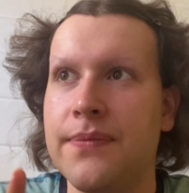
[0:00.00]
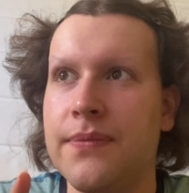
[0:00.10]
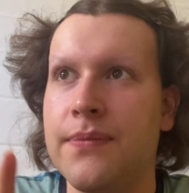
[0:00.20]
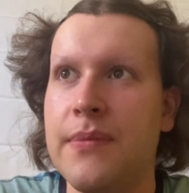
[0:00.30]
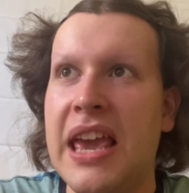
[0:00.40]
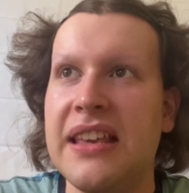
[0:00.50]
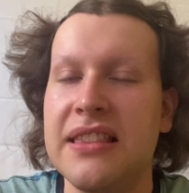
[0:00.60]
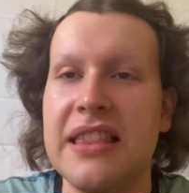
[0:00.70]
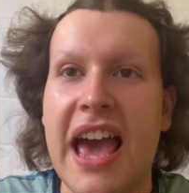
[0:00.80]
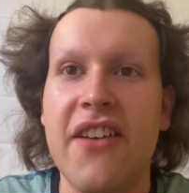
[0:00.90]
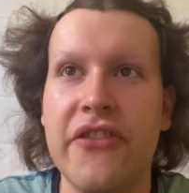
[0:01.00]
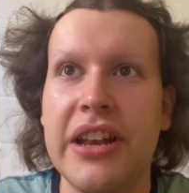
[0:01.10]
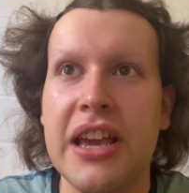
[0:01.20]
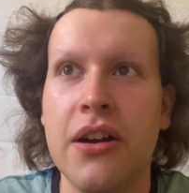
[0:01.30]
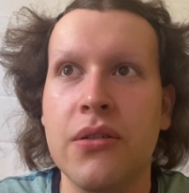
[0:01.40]
make that
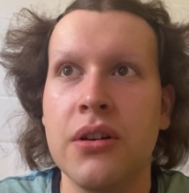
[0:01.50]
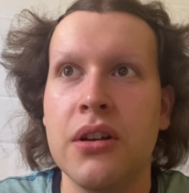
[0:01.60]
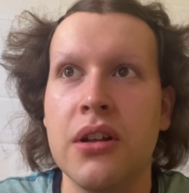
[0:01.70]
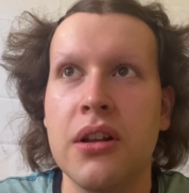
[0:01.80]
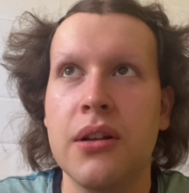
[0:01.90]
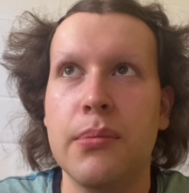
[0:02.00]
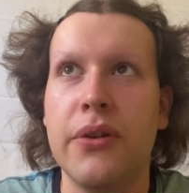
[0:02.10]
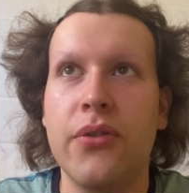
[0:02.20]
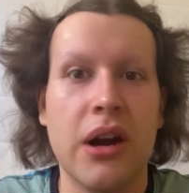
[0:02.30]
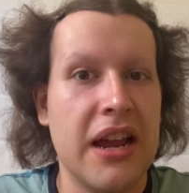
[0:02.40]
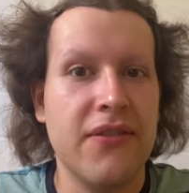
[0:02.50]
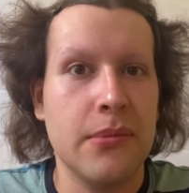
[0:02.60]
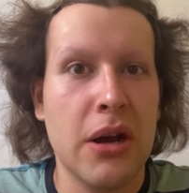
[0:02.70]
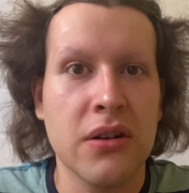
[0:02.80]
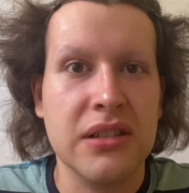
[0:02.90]
video before I even
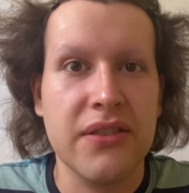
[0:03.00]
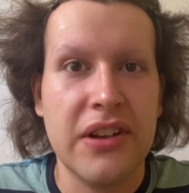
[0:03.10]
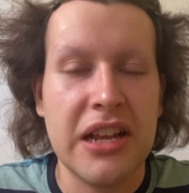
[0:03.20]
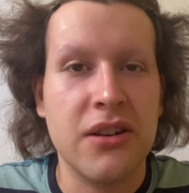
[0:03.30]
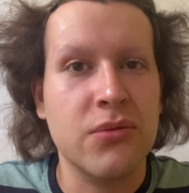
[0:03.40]
post the video